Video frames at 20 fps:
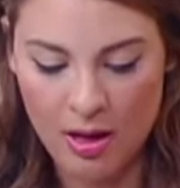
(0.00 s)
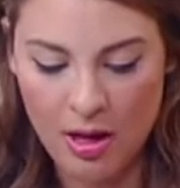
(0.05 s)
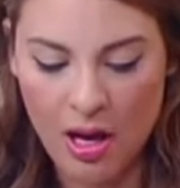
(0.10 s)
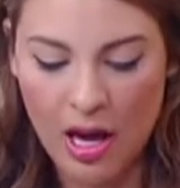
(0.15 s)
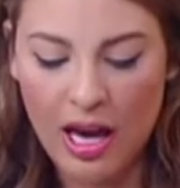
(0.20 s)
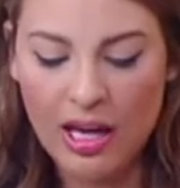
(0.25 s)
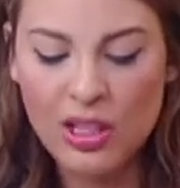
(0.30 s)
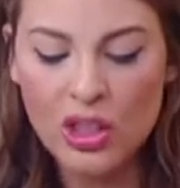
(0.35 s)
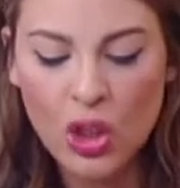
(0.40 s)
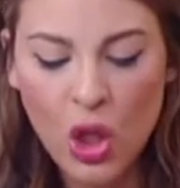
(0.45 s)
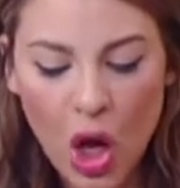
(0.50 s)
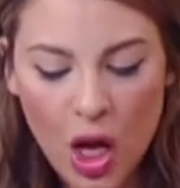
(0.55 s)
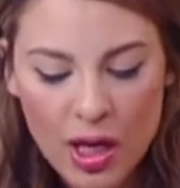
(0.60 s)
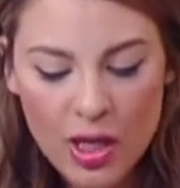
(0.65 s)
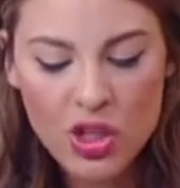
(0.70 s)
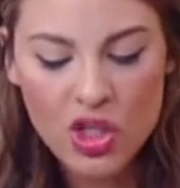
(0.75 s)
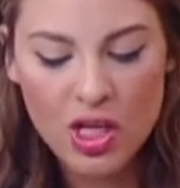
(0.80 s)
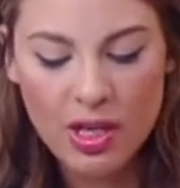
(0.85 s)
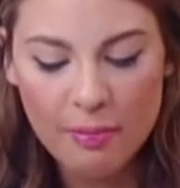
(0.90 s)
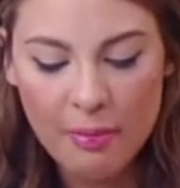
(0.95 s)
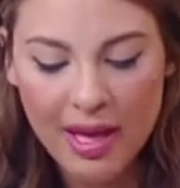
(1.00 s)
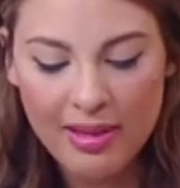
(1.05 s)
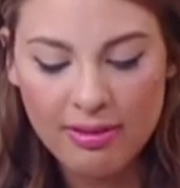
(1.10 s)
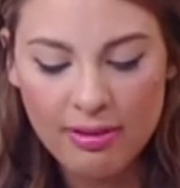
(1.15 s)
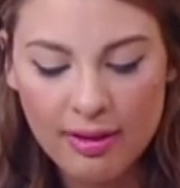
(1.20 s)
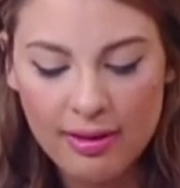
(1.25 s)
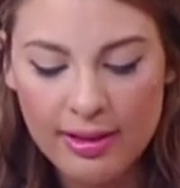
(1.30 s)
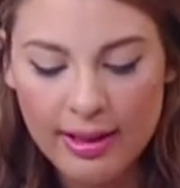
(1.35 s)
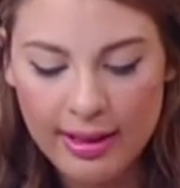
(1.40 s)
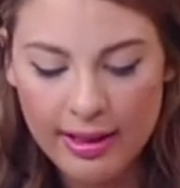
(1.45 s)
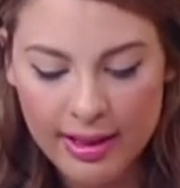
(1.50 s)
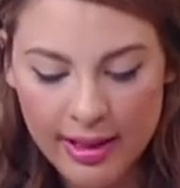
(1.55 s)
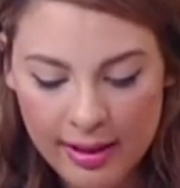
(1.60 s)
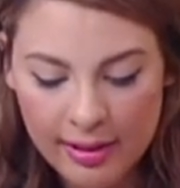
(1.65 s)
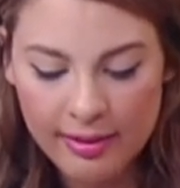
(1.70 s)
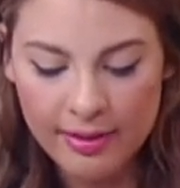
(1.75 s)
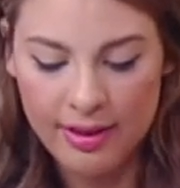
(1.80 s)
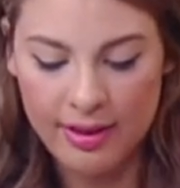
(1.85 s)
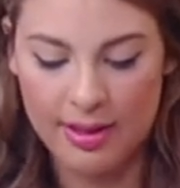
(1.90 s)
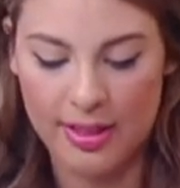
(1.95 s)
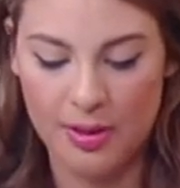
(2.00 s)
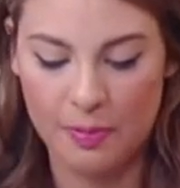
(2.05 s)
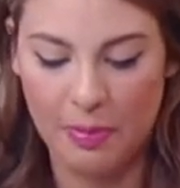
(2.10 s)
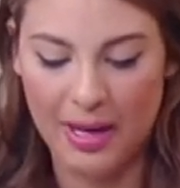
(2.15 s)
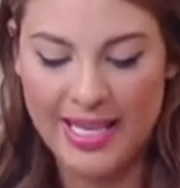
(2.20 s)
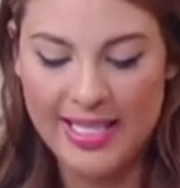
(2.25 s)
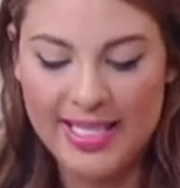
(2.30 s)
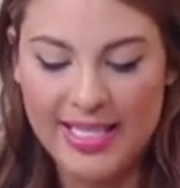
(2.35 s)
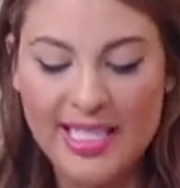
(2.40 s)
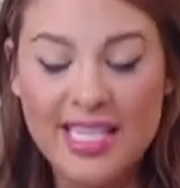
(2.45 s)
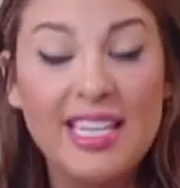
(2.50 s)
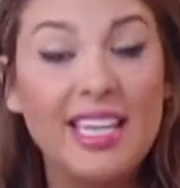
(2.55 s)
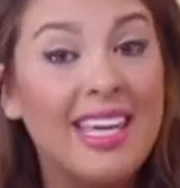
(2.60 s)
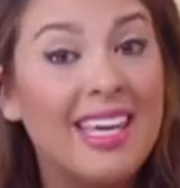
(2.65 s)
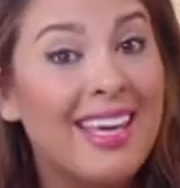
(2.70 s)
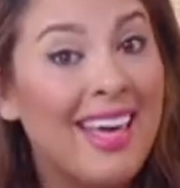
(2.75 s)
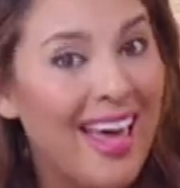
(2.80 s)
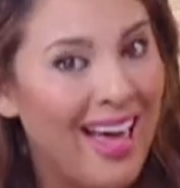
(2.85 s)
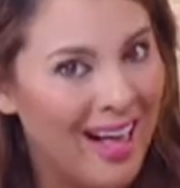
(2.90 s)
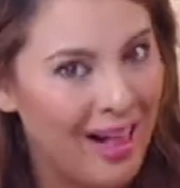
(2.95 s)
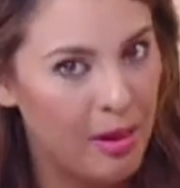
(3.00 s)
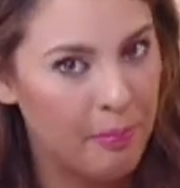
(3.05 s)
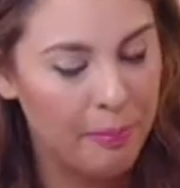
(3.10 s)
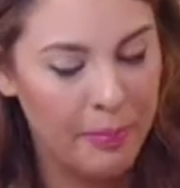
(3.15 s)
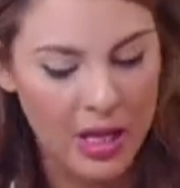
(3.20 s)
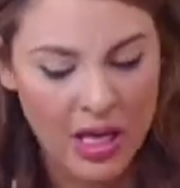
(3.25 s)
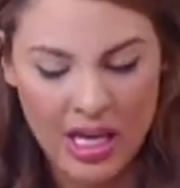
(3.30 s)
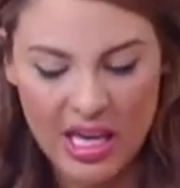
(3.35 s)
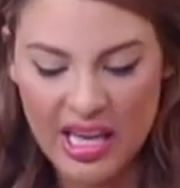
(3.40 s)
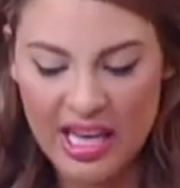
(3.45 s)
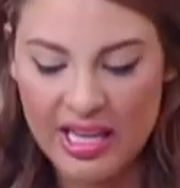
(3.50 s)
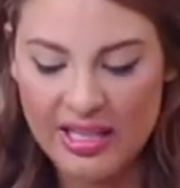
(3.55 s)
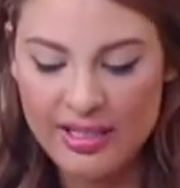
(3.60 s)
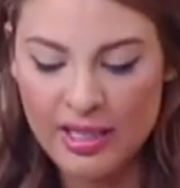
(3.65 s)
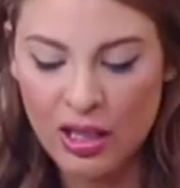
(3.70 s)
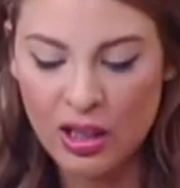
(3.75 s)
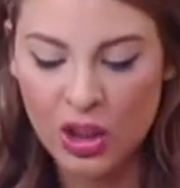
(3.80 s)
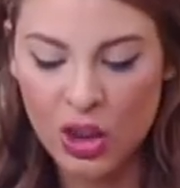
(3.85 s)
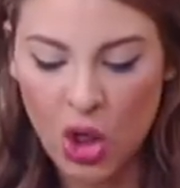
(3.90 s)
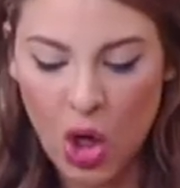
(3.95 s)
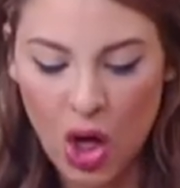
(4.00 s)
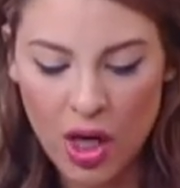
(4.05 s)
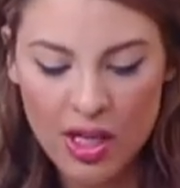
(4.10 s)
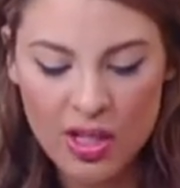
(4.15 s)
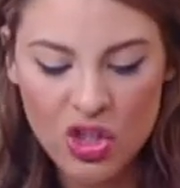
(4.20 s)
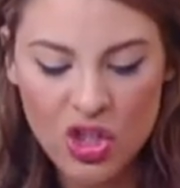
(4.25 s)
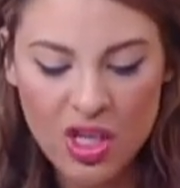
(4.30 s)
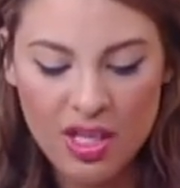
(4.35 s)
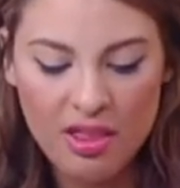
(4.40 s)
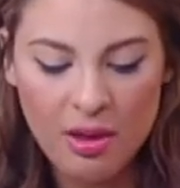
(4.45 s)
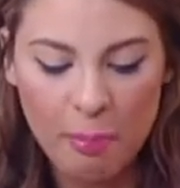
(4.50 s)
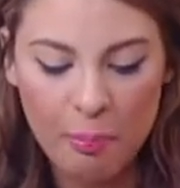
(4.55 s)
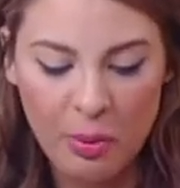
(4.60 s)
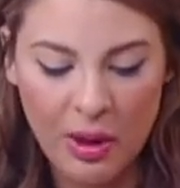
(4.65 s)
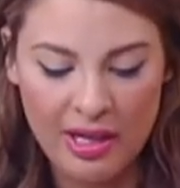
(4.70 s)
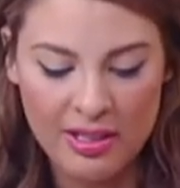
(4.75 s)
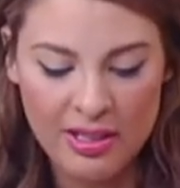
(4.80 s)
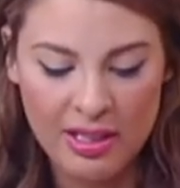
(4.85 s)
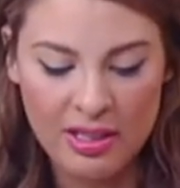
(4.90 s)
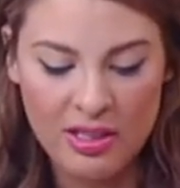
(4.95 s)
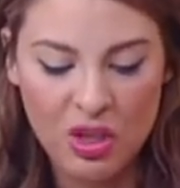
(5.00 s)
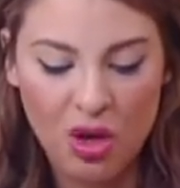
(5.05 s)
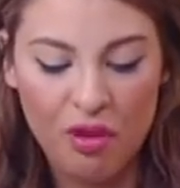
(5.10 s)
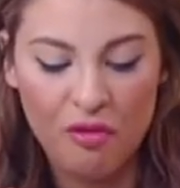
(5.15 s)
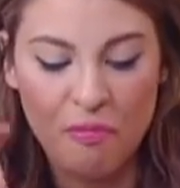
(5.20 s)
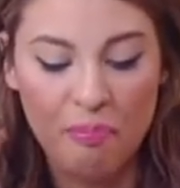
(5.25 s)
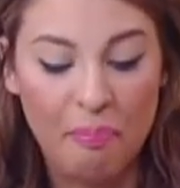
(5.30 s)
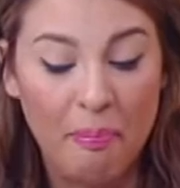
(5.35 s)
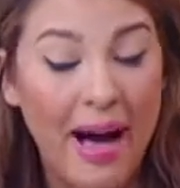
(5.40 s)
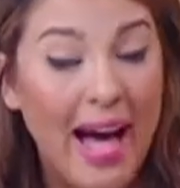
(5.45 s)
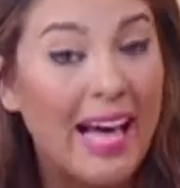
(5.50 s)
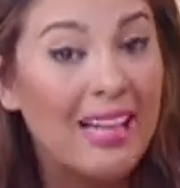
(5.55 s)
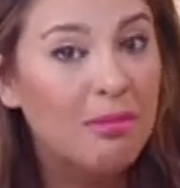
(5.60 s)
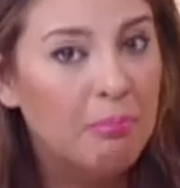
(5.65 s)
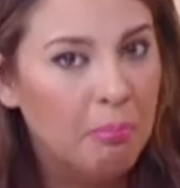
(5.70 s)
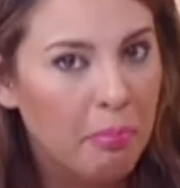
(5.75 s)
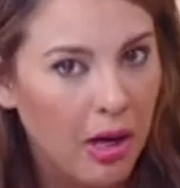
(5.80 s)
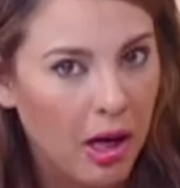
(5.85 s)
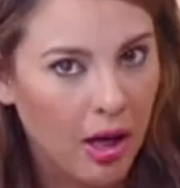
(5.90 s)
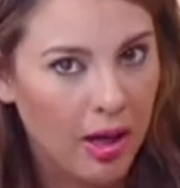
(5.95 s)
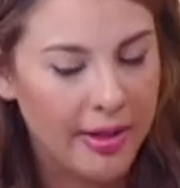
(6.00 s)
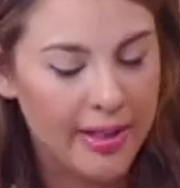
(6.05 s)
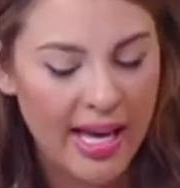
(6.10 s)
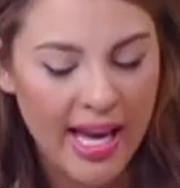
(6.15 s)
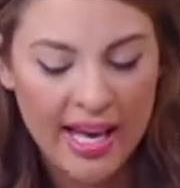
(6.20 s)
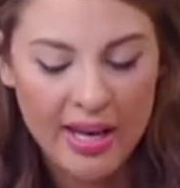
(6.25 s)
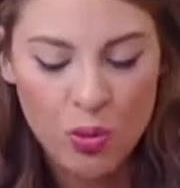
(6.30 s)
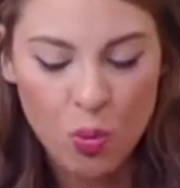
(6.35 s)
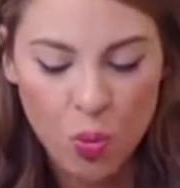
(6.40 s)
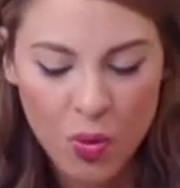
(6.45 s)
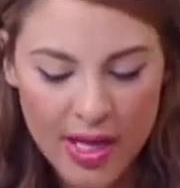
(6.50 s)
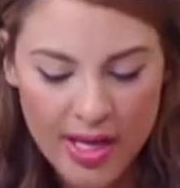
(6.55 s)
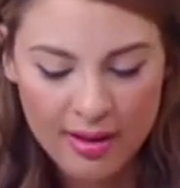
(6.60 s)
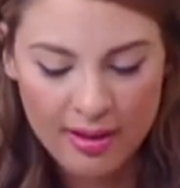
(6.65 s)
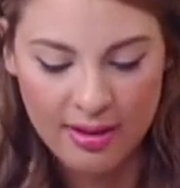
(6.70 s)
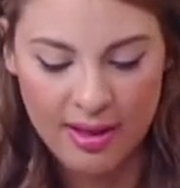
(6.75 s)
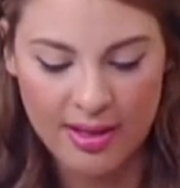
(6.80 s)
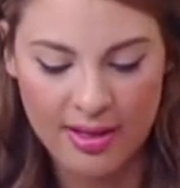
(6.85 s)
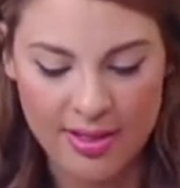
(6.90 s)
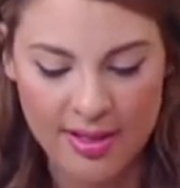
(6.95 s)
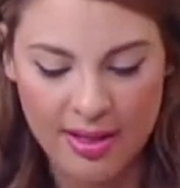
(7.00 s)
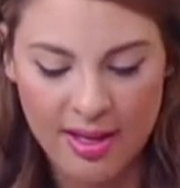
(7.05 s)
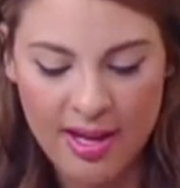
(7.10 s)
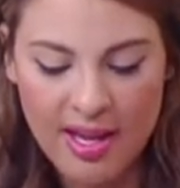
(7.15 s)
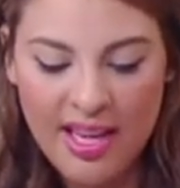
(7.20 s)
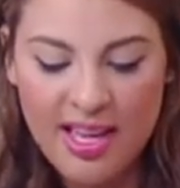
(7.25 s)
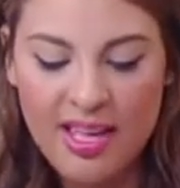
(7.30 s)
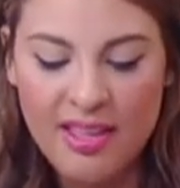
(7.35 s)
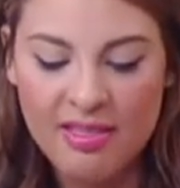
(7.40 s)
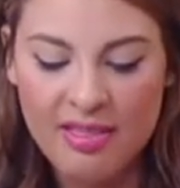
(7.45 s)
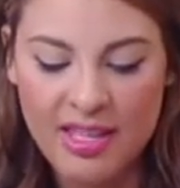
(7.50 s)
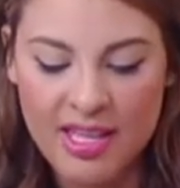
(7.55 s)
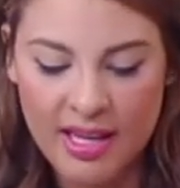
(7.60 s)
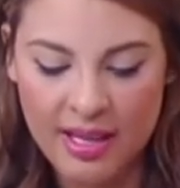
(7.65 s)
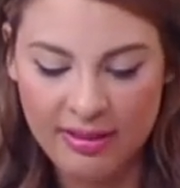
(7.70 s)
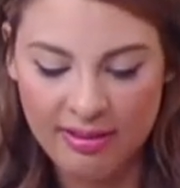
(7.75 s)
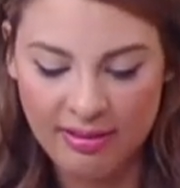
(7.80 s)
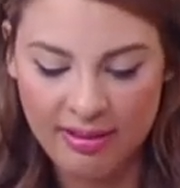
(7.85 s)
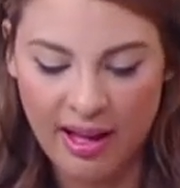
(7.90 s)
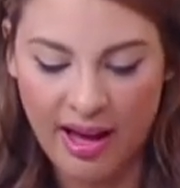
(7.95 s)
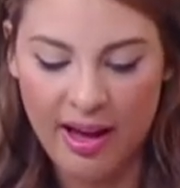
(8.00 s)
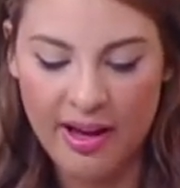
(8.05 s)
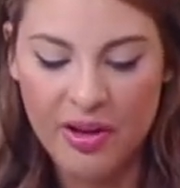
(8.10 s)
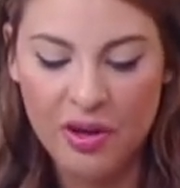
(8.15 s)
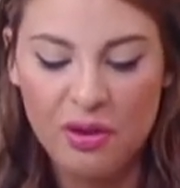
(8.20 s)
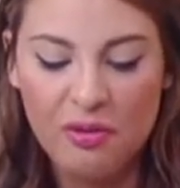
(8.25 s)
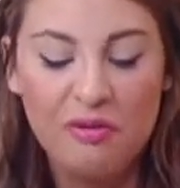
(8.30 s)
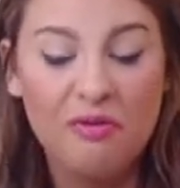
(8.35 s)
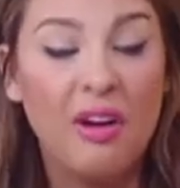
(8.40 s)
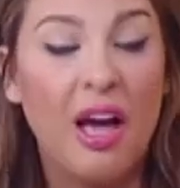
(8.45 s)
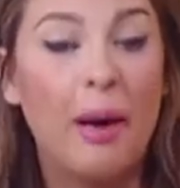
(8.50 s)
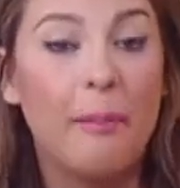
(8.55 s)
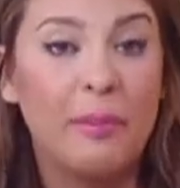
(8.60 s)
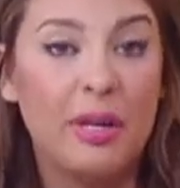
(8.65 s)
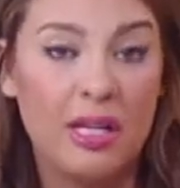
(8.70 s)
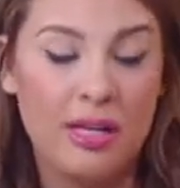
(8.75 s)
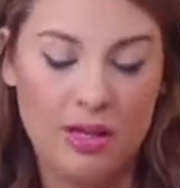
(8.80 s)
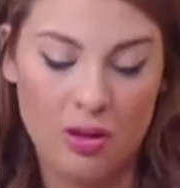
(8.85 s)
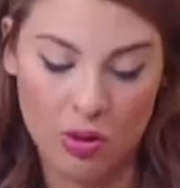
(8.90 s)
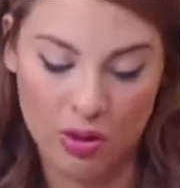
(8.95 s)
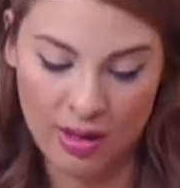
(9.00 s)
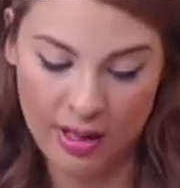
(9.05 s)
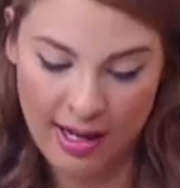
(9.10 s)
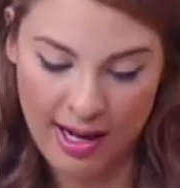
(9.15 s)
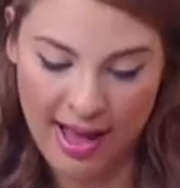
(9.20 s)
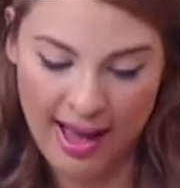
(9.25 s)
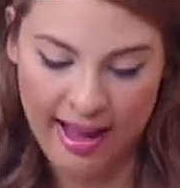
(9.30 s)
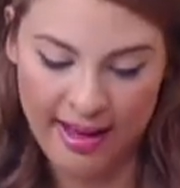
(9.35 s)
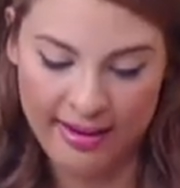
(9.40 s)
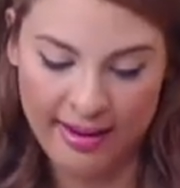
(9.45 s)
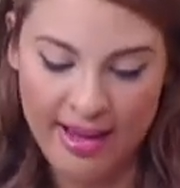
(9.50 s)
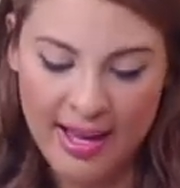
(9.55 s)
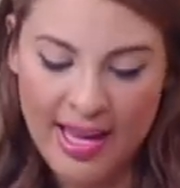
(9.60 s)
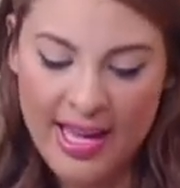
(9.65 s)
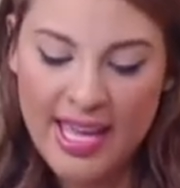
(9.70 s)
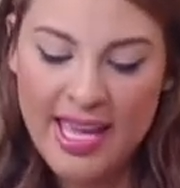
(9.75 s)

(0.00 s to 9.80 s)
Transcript: Acknowledging mental illness by seeking help is acknowledging the presence of bad blood and weakness in the entire family or clan.